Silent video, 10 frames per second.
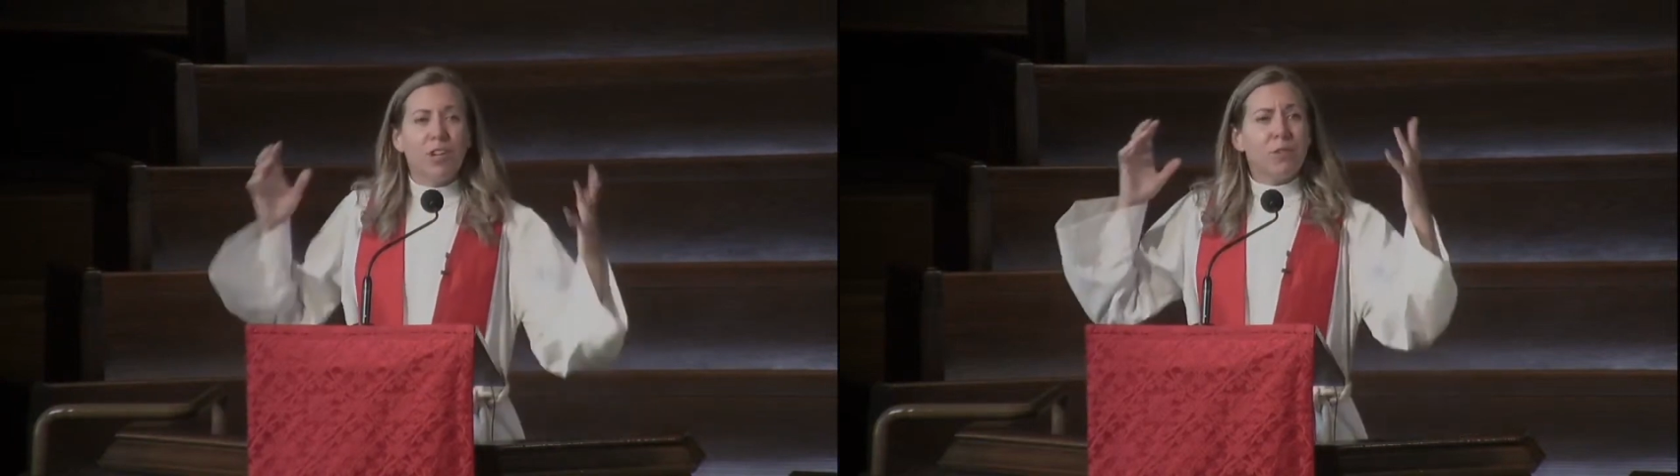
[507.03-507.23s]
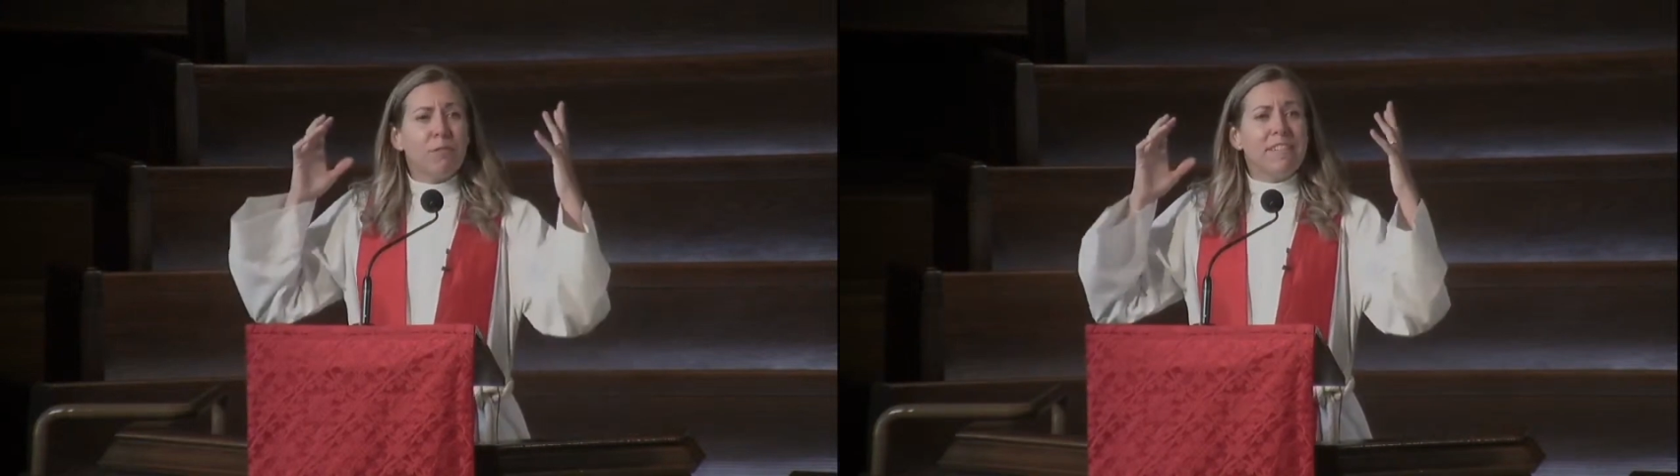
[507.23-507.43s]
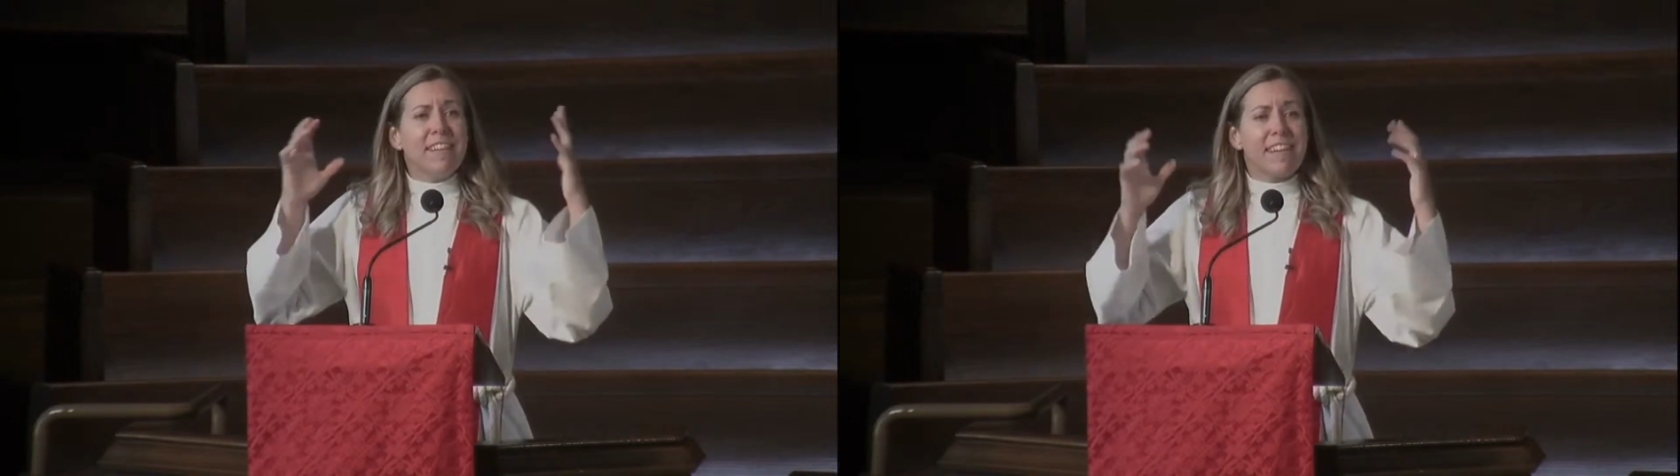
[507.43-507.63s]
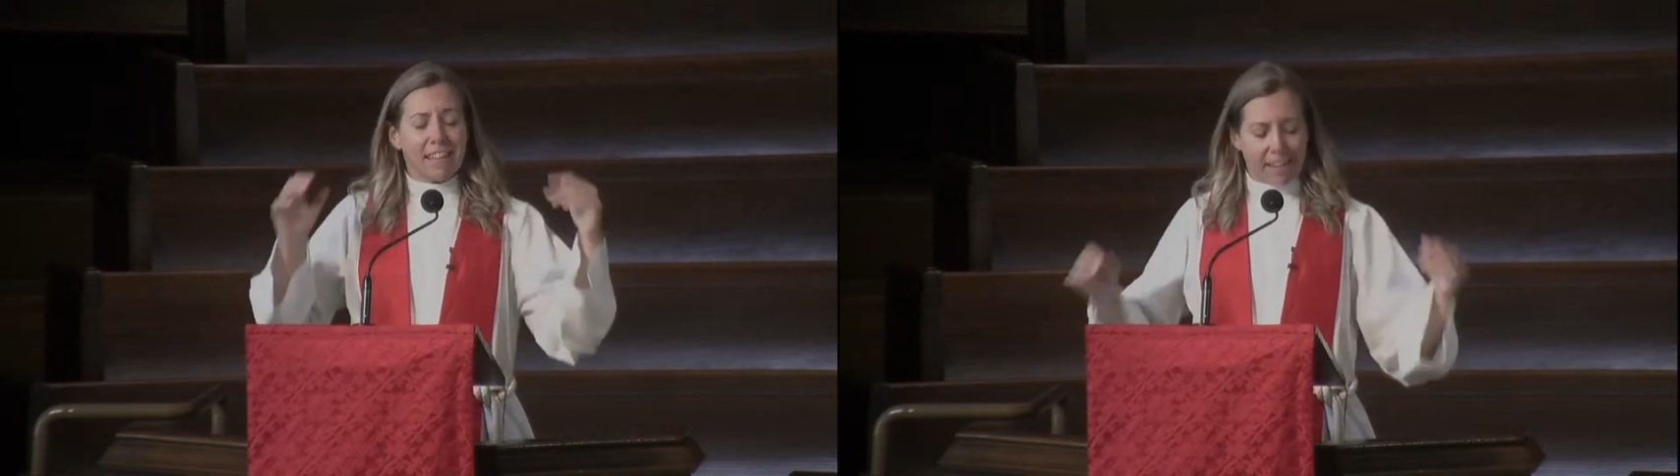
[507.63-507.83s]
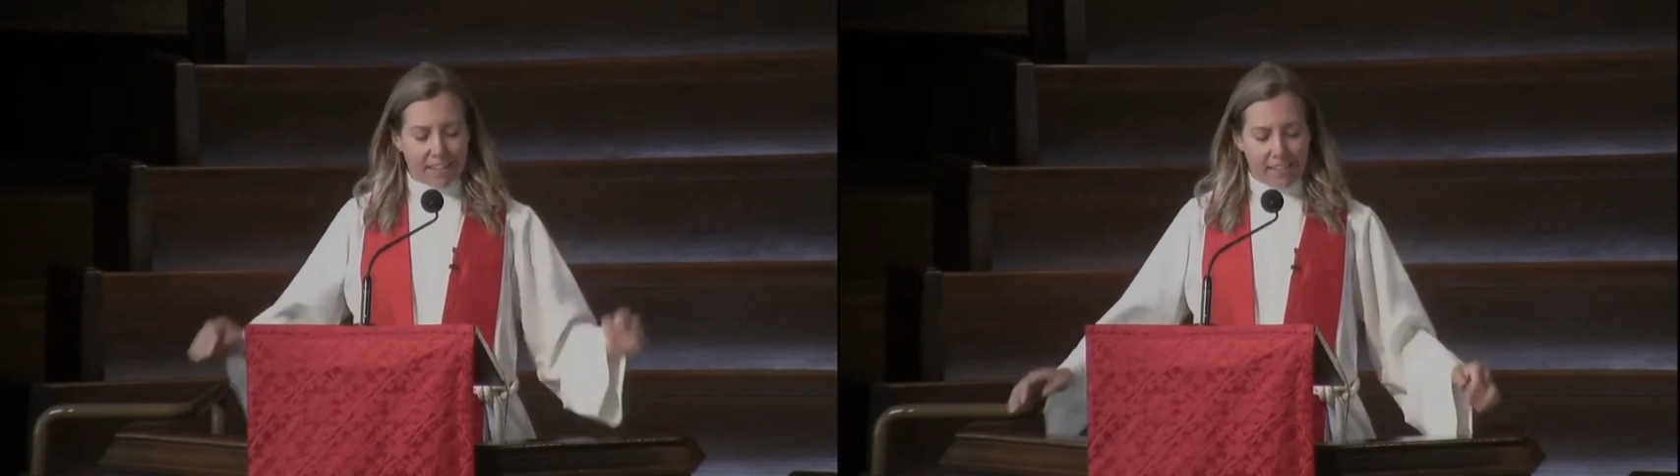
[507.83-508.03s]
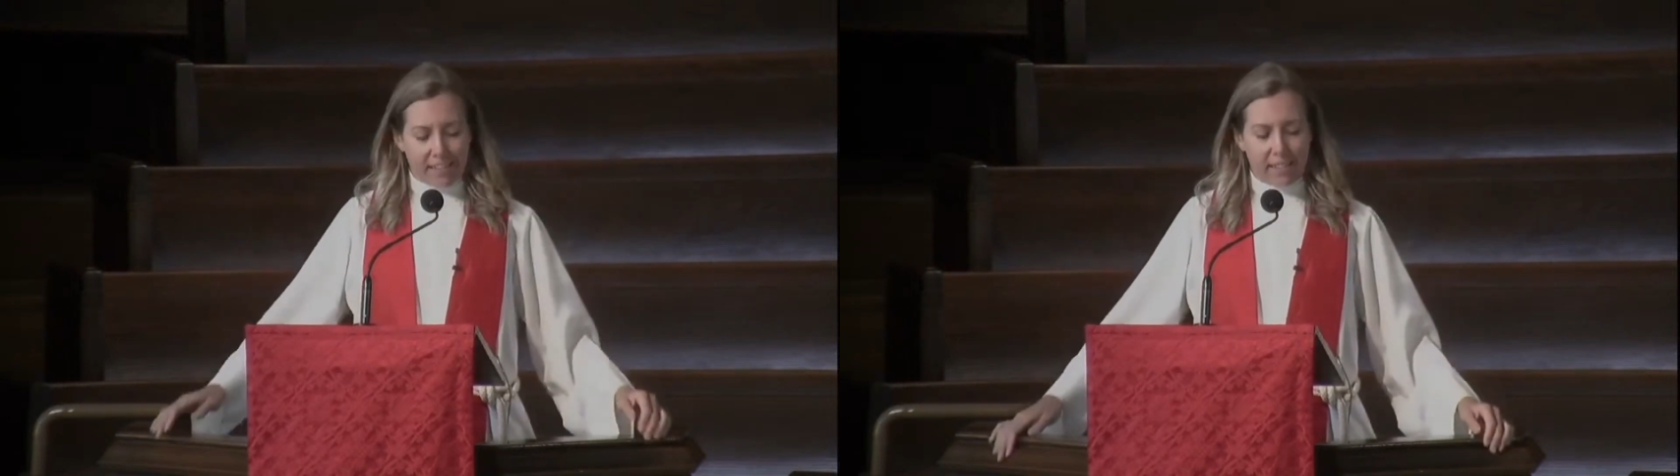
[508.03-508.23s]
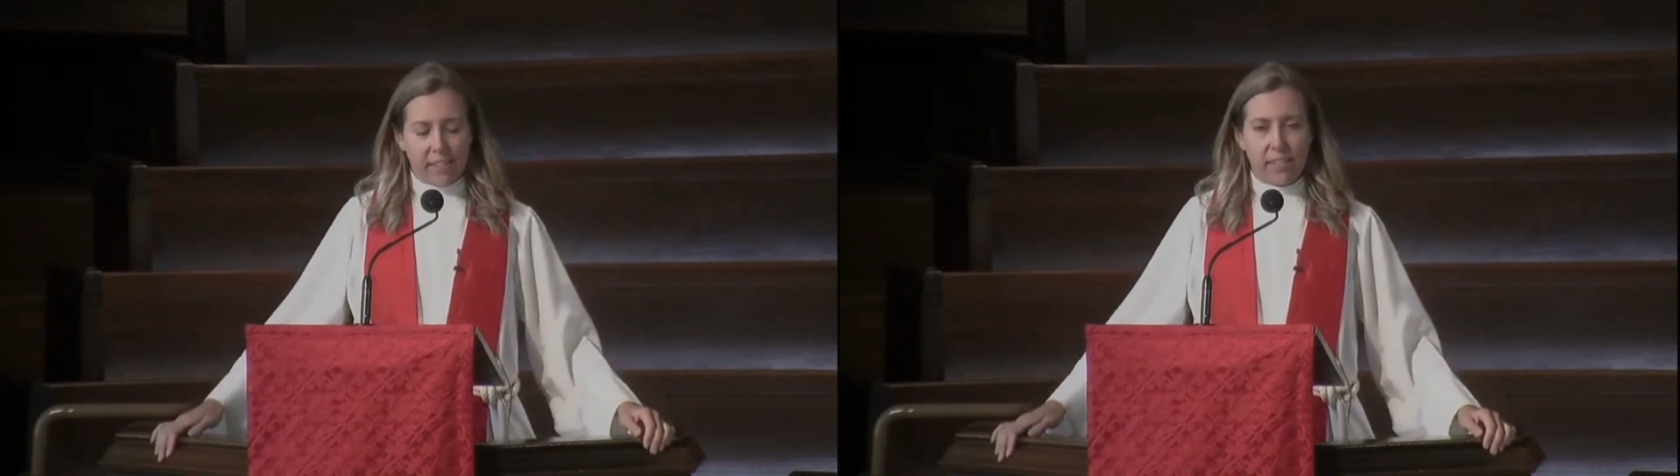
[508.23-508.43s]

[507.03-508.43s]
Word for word: the ridiculous.